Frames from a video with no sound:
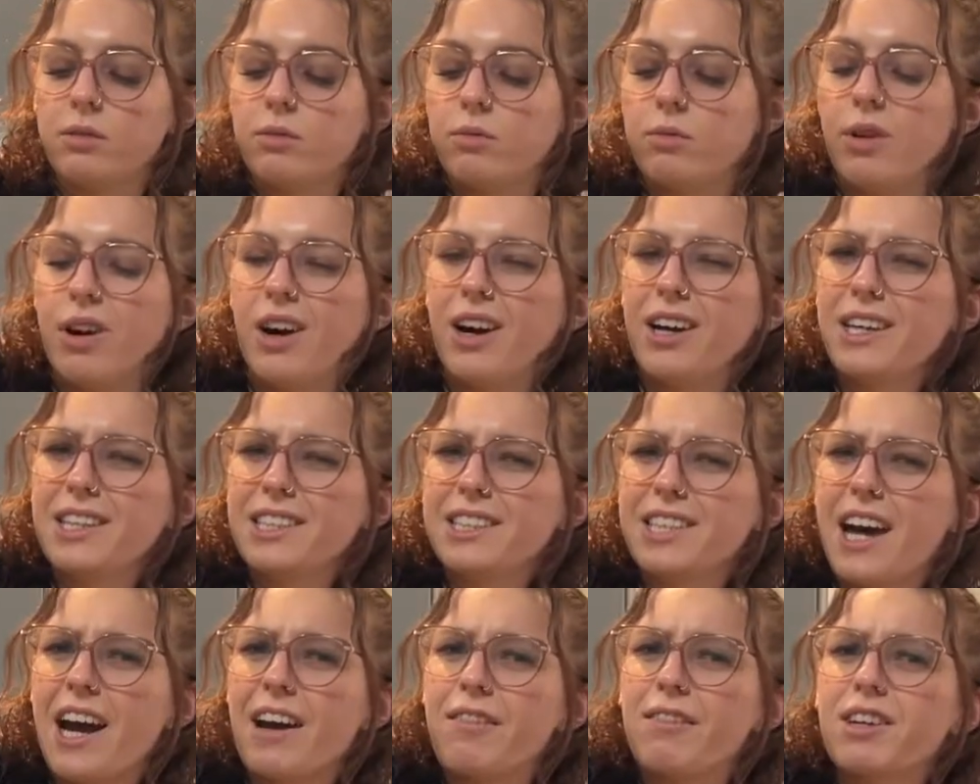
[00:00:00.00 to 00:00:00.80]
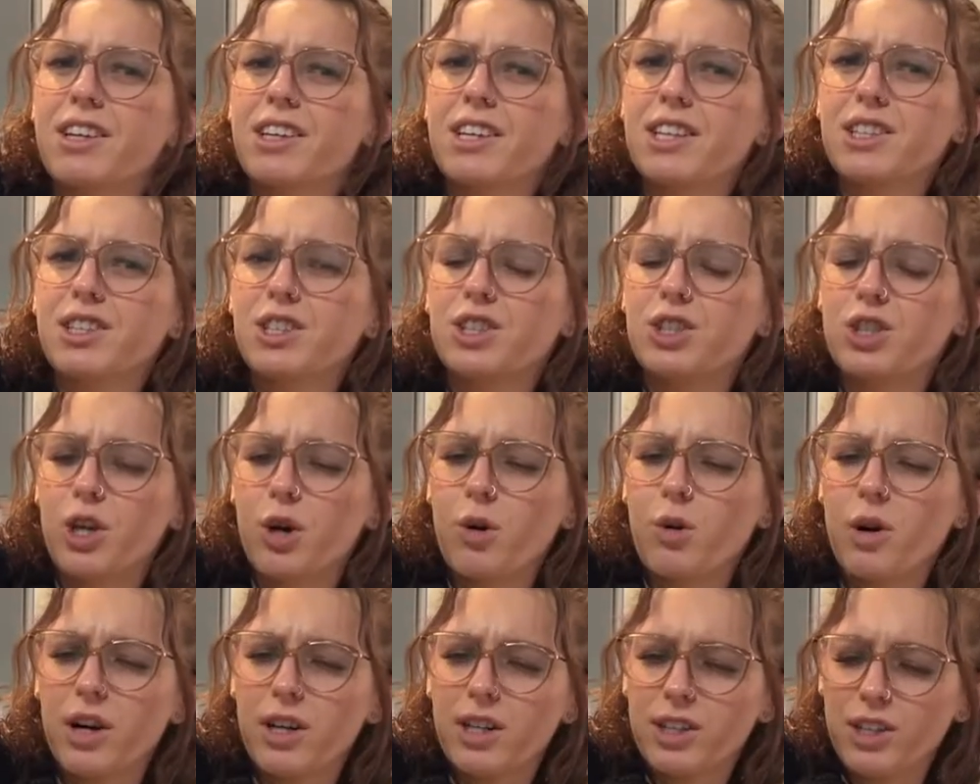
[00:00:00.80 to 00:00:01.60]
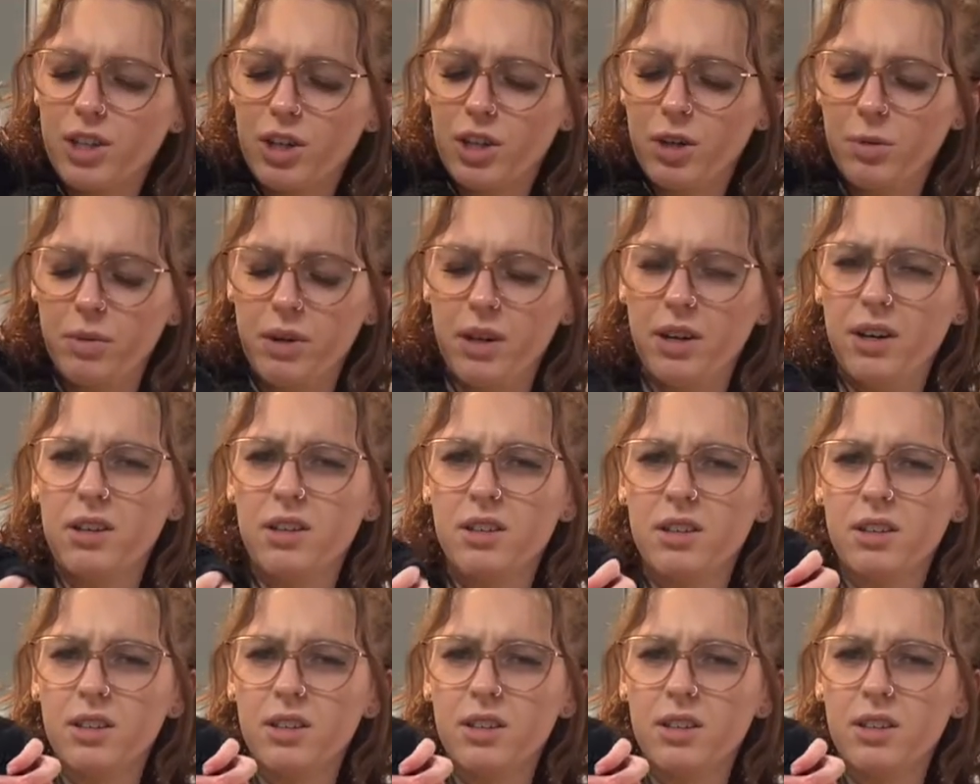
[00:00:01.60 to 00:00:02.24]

Why is everything so hard to open?